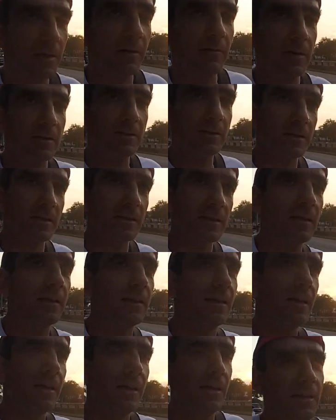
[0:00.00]
with everything.
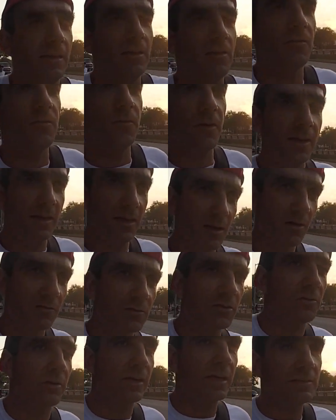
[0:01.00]
The feeling
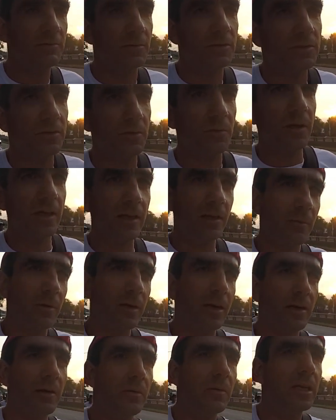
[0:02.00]
of the race was really,
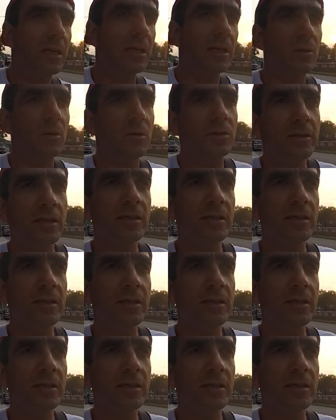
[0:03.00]
really, really good.